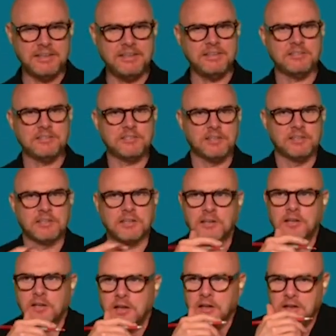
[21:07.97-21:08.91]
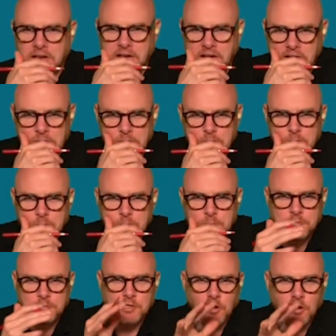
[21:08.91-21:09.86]
it's like
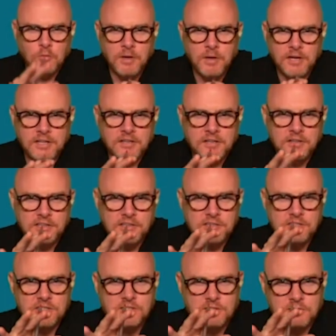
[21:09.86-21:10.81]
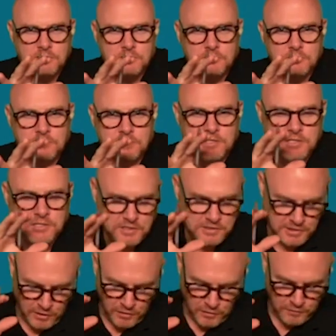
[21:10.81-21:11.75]
so many of these
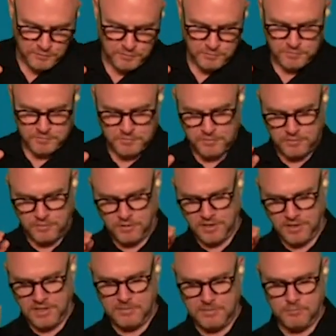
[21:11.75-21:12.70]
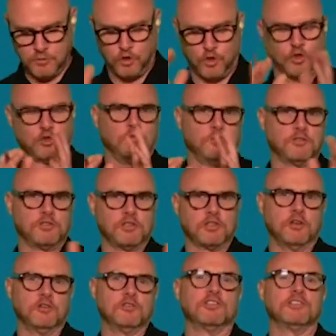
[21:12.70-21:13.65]
self-claimed gurus
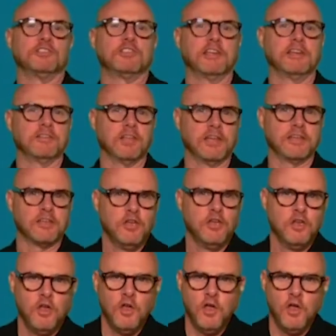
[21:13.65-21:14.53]
and coaches saying like,